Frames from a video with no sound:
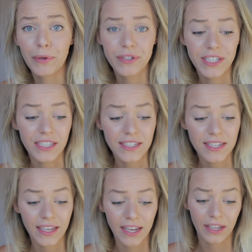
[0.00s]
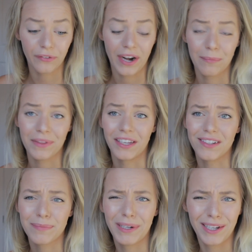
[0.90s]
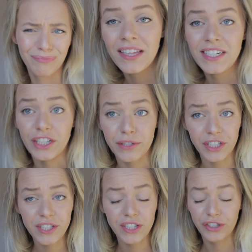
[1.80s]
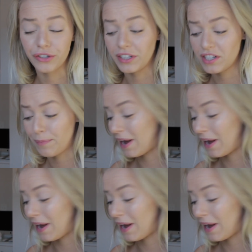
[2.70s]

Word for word: boutiques and get like random things but the deals were just too good to